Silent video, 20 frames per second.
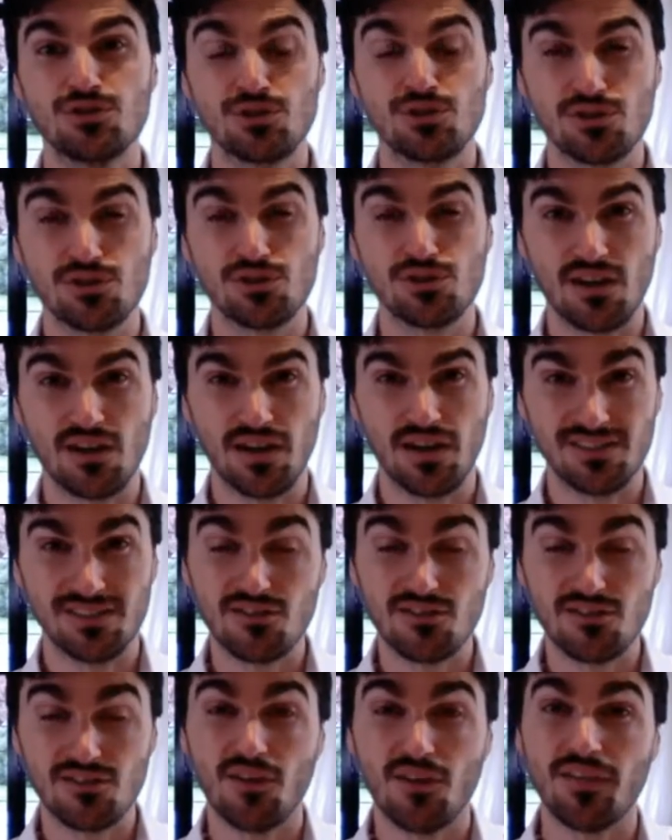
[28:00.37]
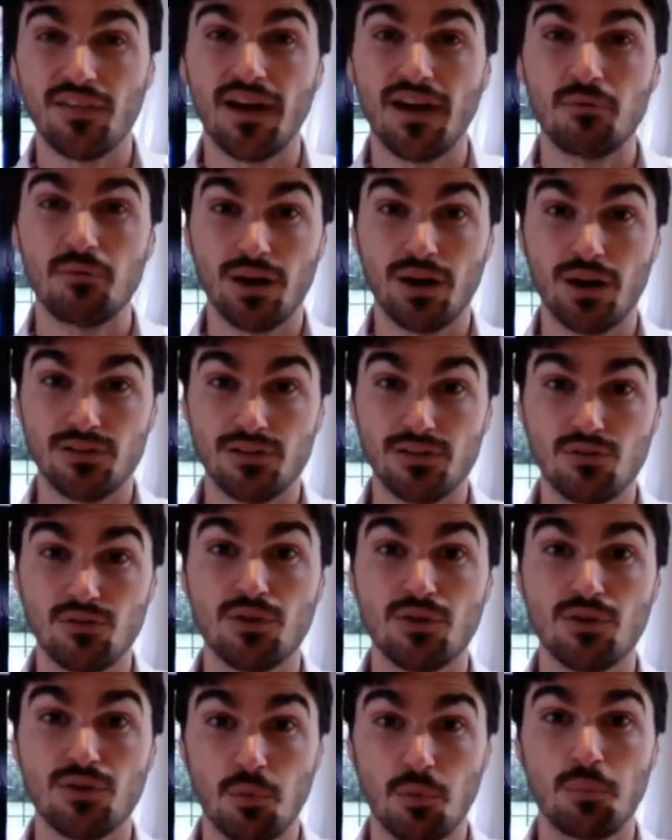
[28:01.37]
you can identify that by
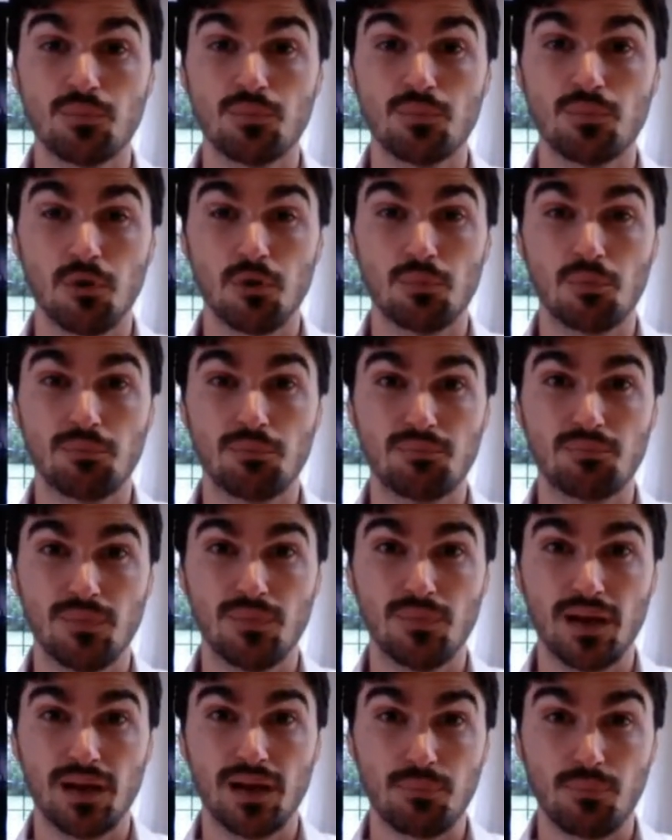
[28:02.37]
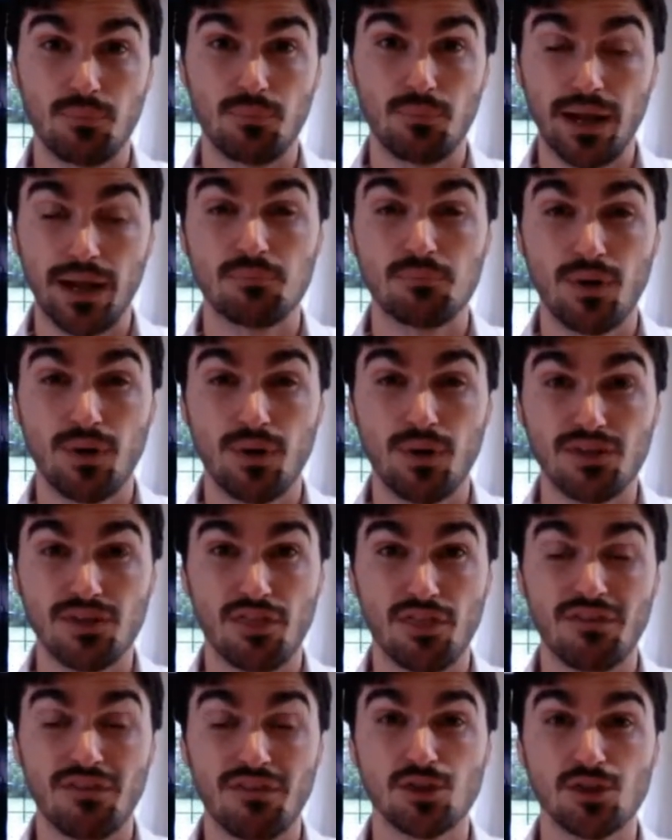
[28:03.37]
doing your, your uh, pain pressure
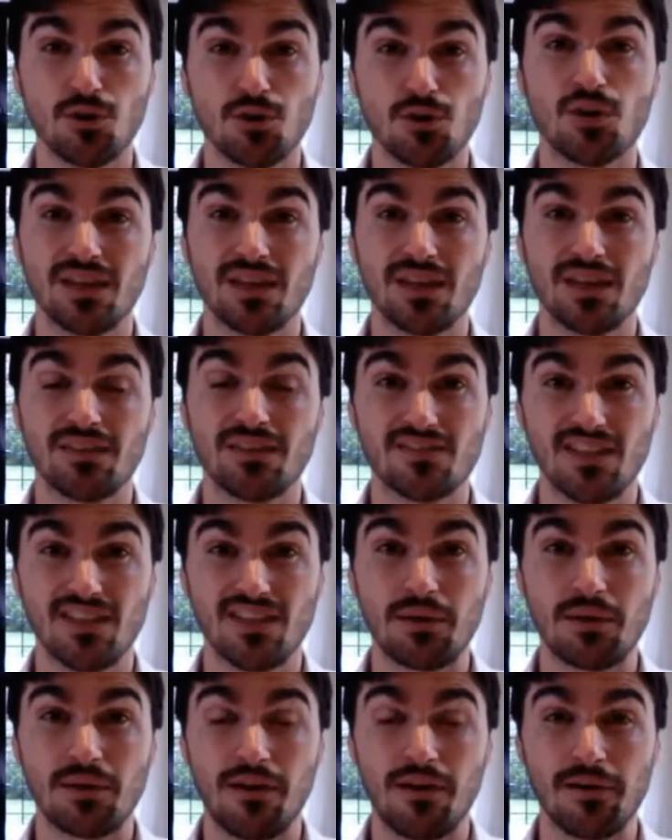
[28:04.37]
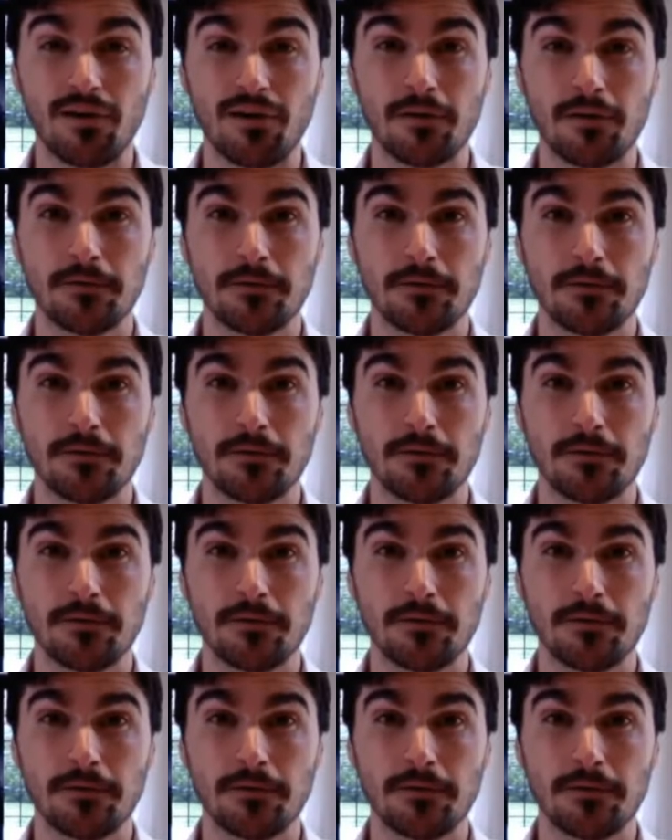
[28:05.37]
thresholds in that same area.